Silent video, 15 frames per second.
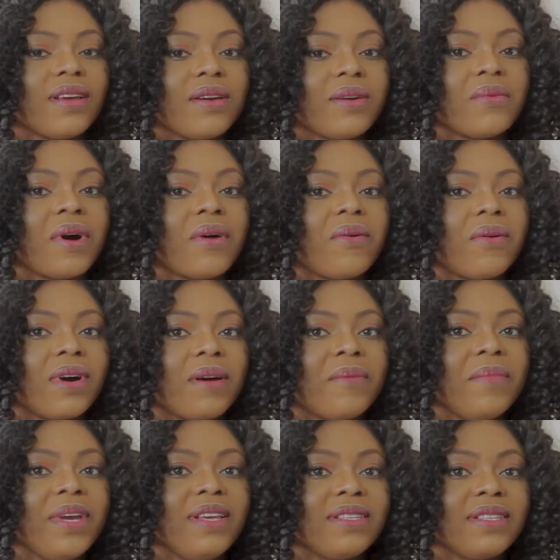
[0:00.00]
Wow,
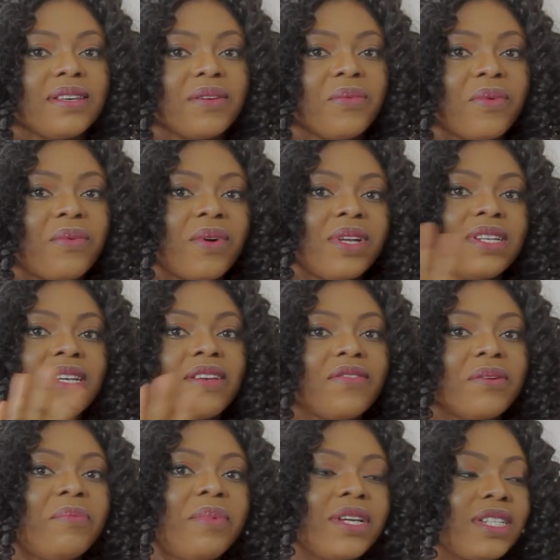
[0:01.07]
amazing. I want to give
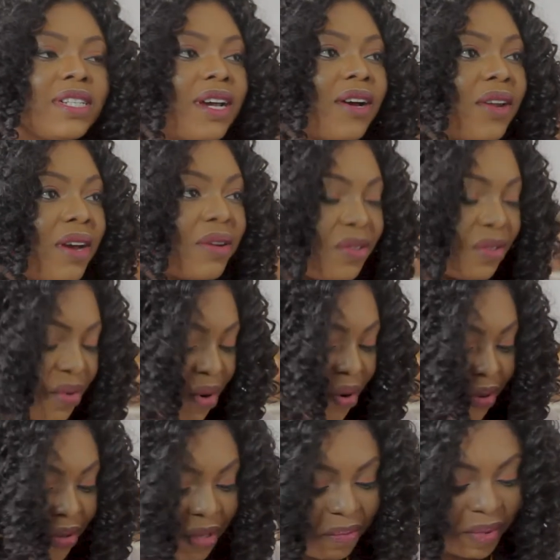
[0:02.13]
a big shout out to
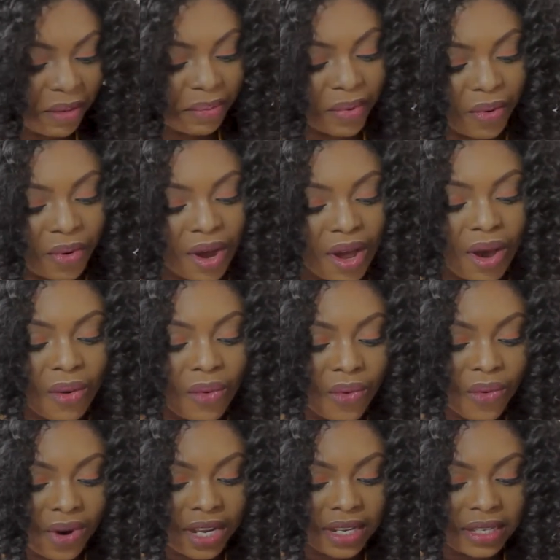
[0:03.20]
all those people
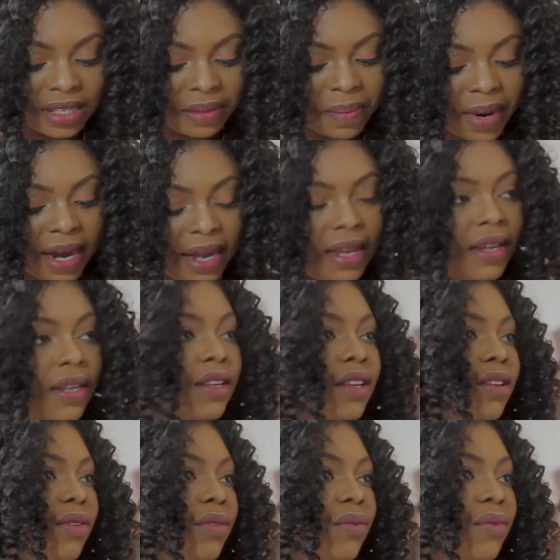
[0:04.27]
who inspired
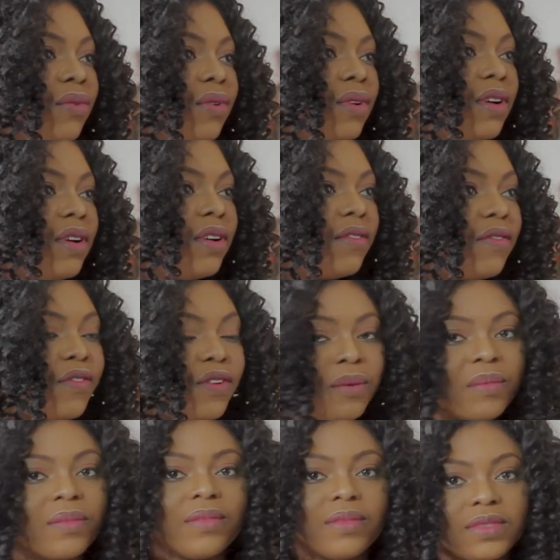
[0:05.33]
you
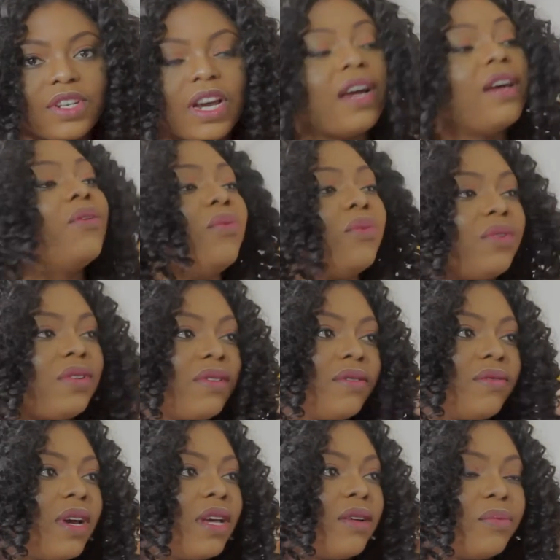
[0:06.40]
from childhood
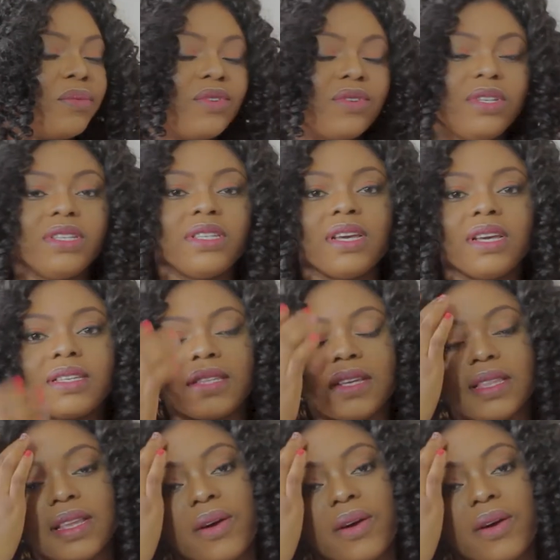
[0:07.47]
right up to this extent.